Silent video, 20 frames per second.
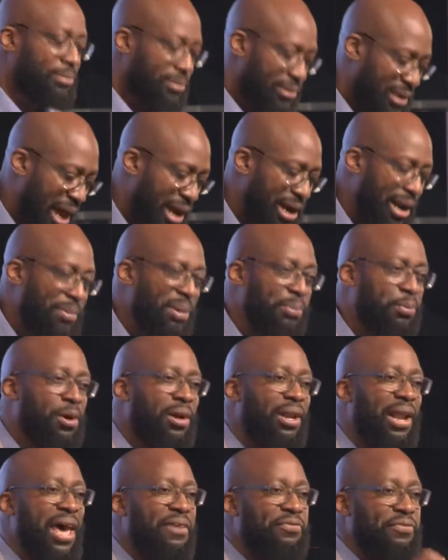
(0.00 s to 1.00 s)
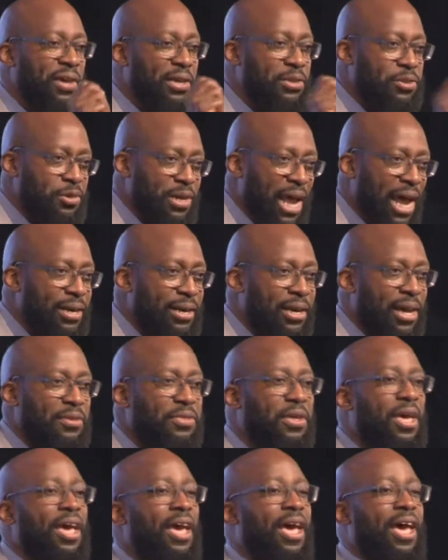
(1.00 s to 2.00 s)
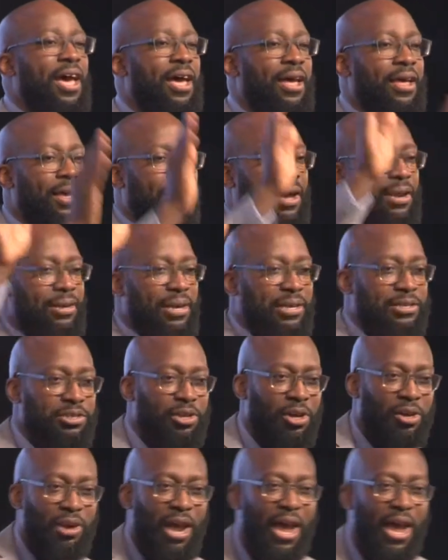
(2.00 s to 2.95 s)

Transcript: Now let me put life into that death, and let's turn right.